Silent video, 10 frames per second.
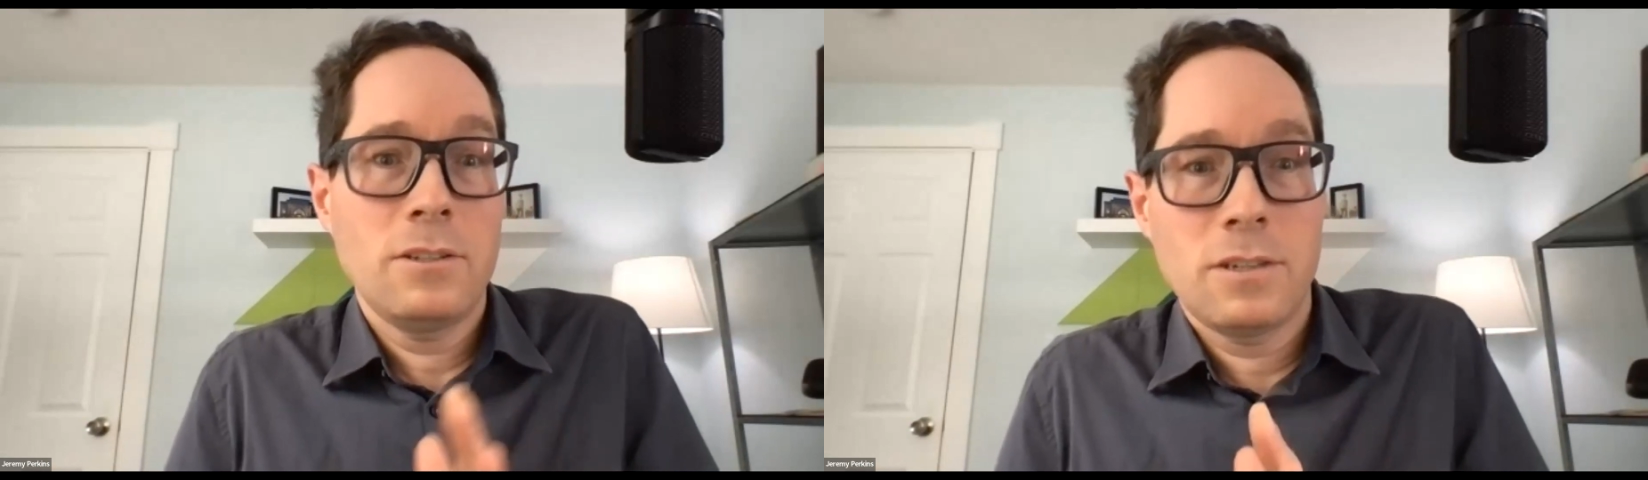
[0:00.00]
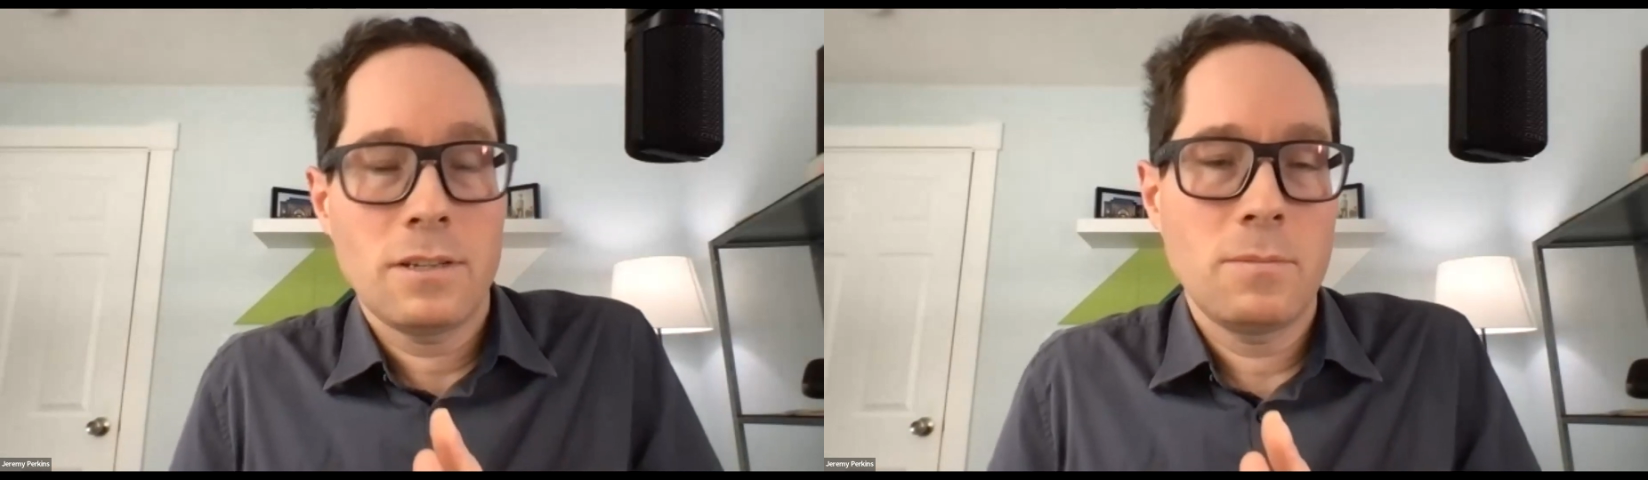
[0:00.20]

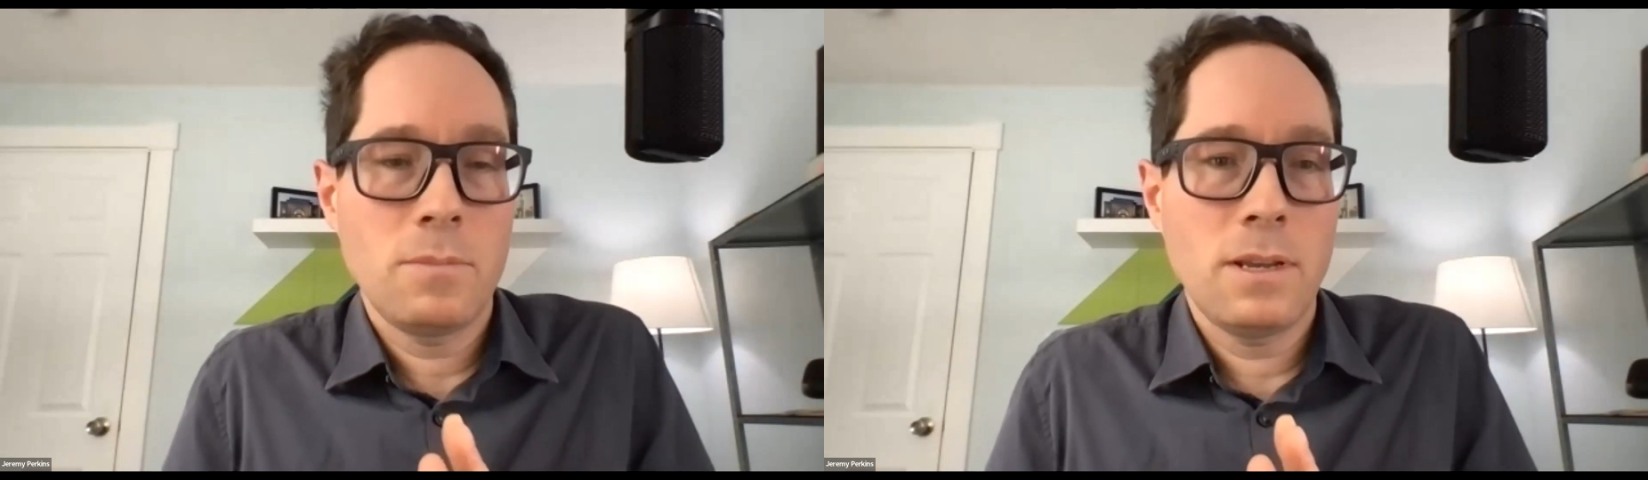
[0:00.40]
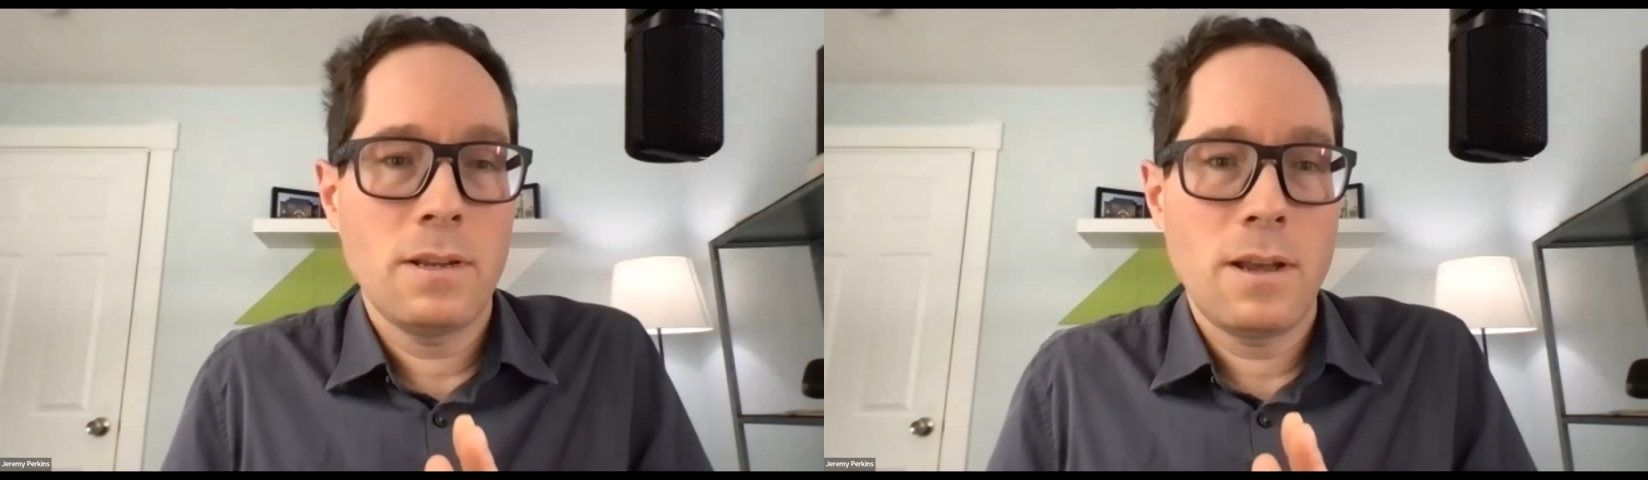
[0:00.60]
just
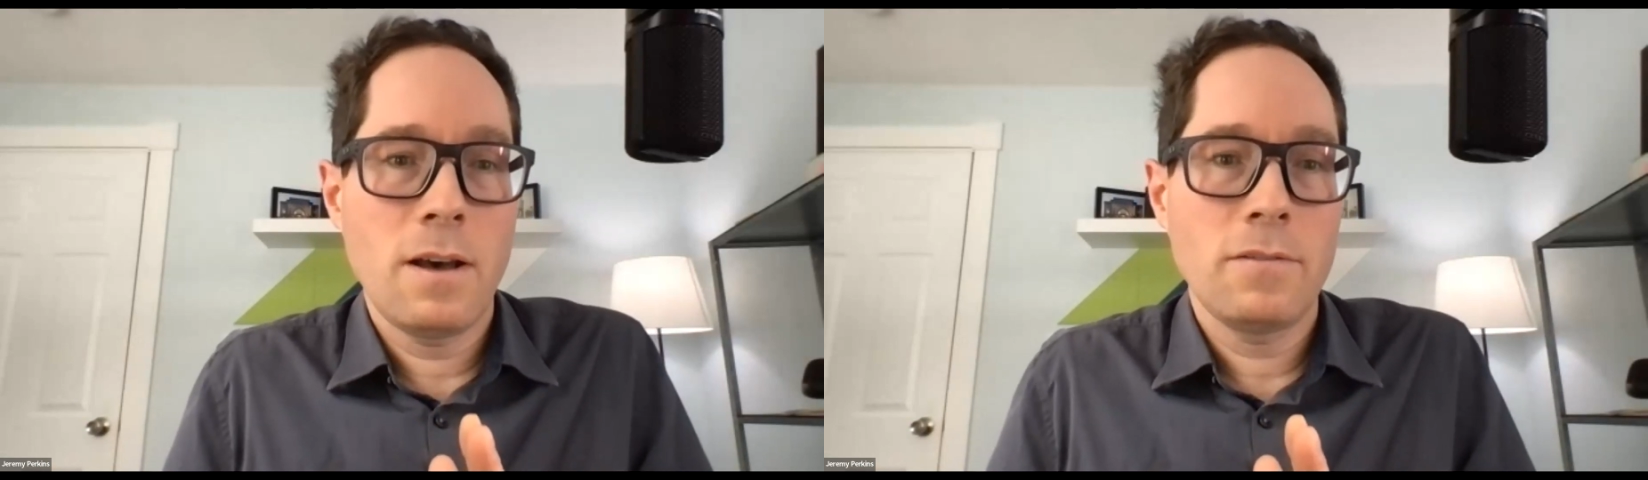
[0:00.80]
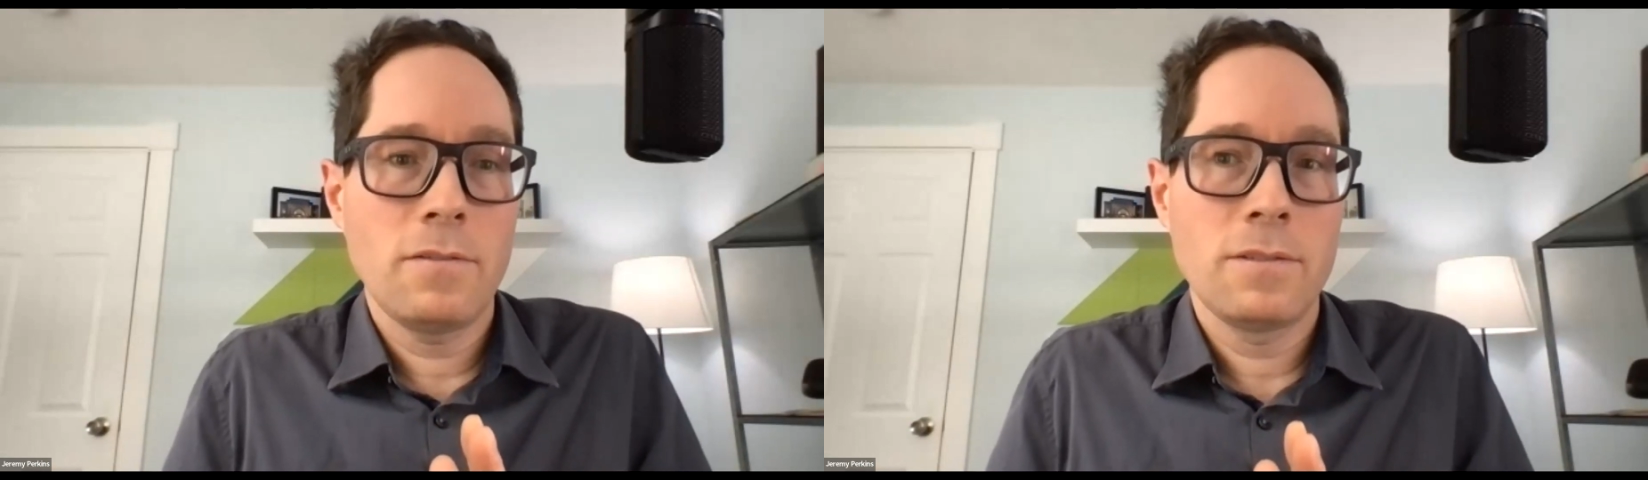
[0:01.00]
be
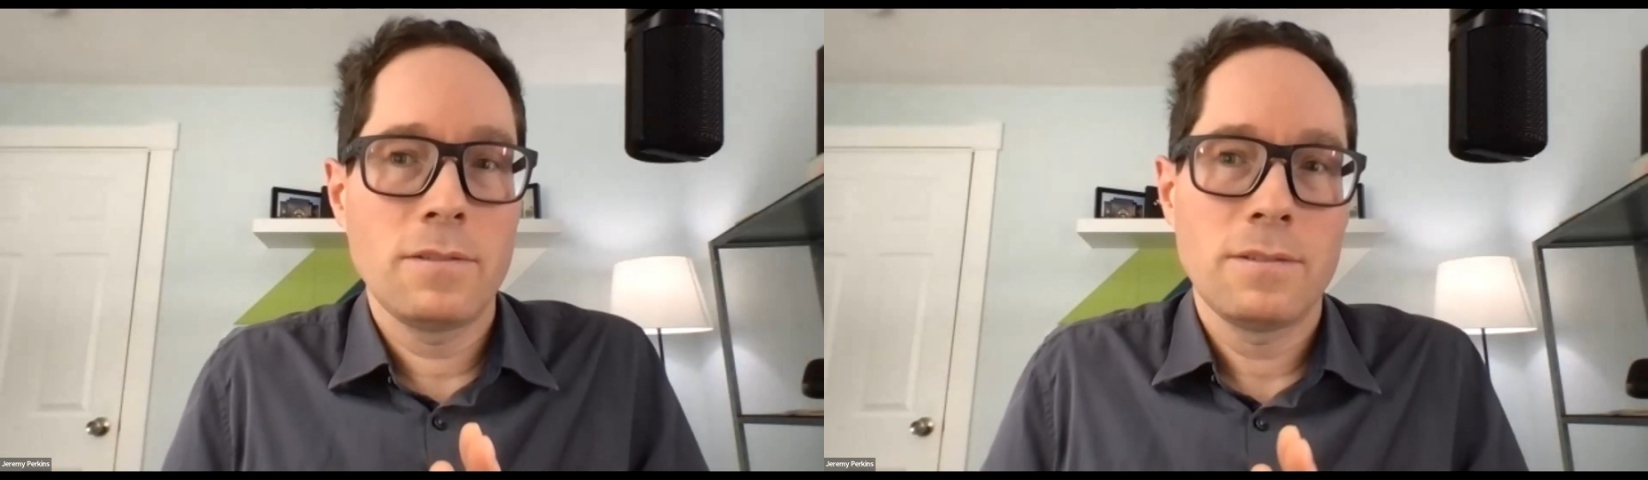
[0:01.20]
enough,